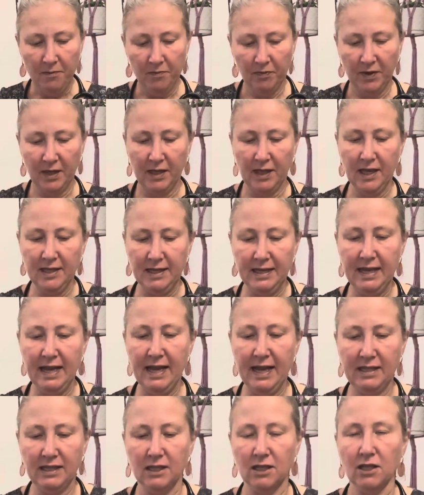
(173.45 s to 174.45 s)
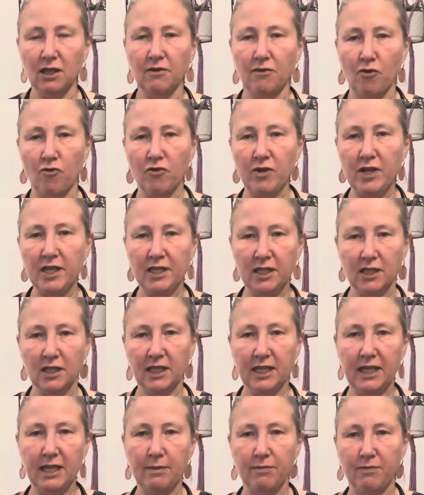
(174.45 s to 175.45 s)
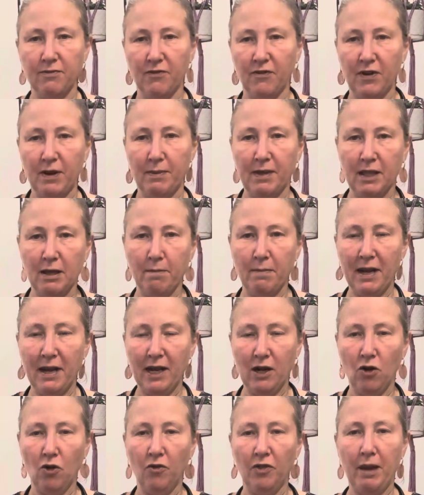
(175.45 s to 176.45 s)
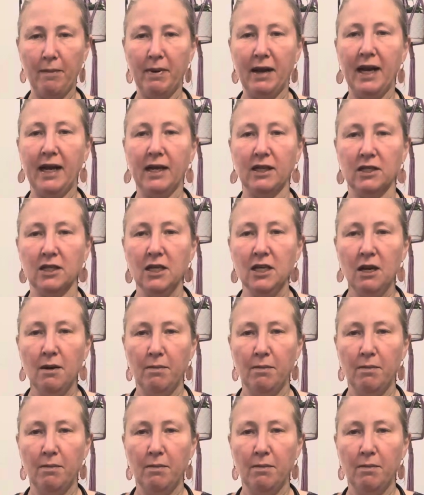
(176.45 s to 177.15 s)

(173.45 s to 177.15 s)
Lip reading: there's less of a reason to keep flipping them back on their backs.